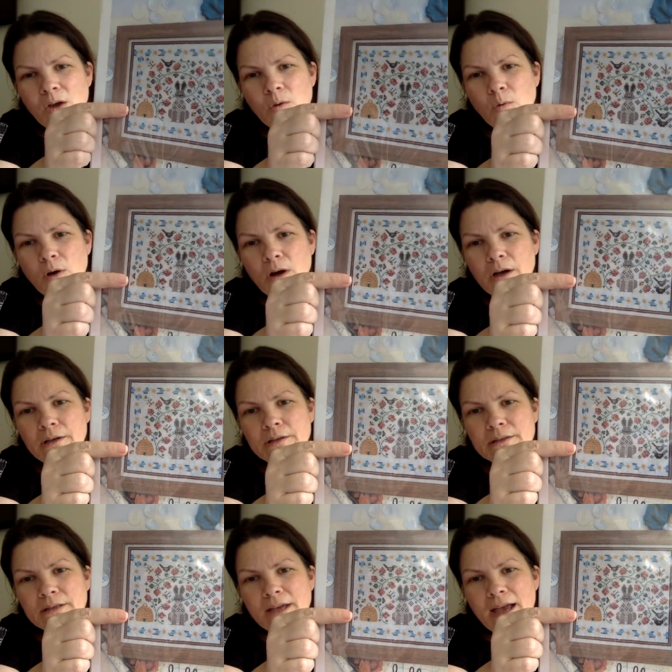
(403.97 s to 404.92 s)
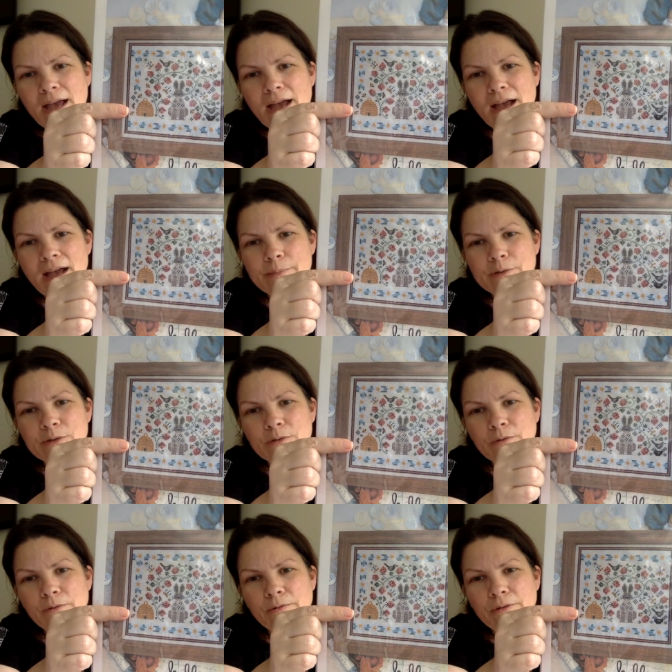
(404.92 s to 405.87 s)
was
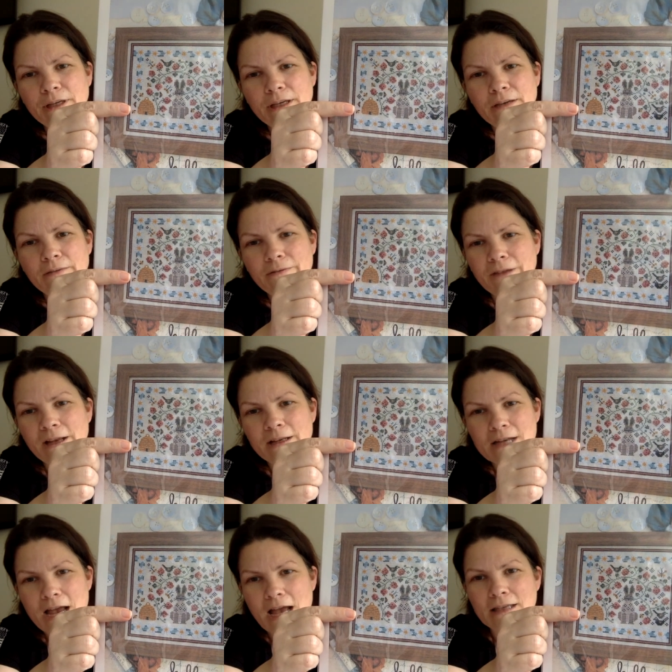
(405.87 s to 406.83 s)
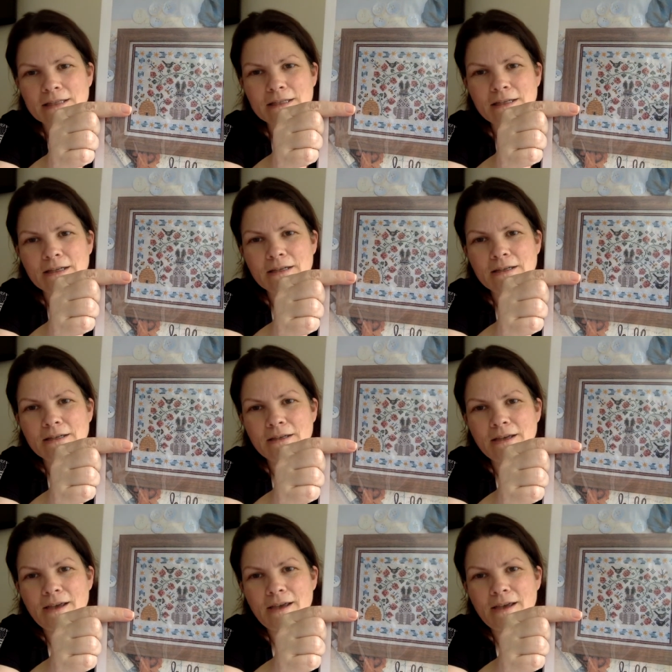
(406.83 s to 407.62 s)
absolutely fantastic.